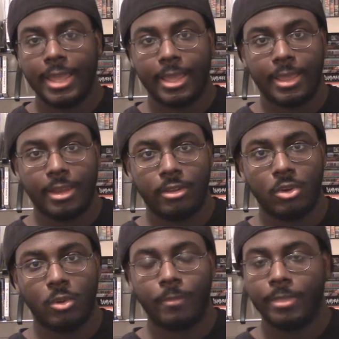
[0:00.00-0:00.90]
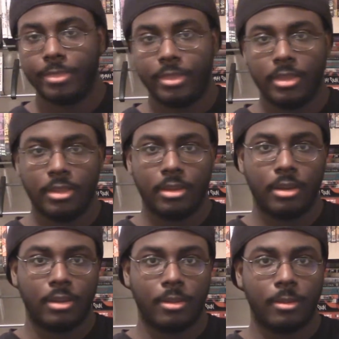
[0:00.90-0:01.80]
and
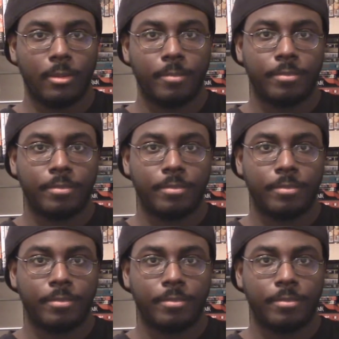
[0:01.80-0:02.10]
the